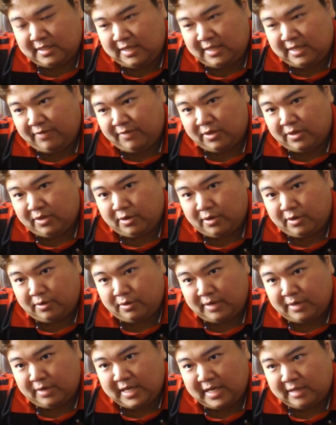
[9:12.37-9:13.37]
even though
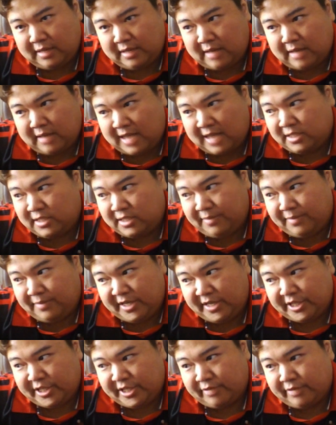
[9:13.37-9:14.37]
it has
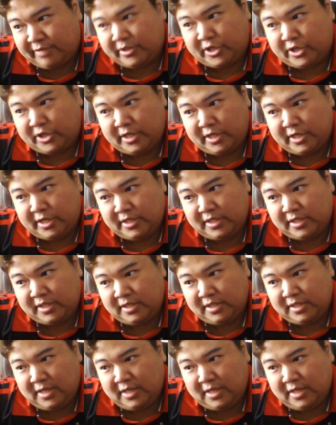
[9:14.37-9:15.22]
diminishing returns,